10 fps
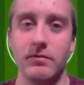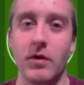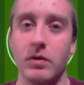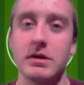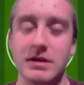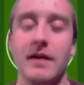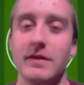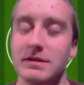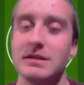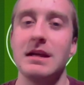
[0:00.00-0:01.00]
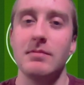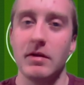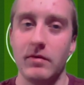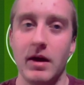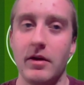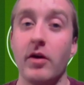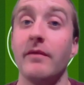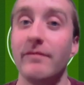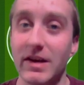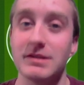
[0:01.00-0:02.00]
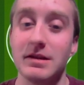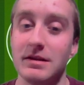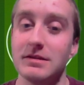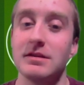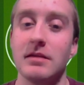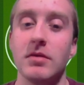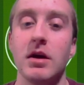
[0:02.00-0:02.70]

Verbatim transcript: focus on this team and, and are invested in this team.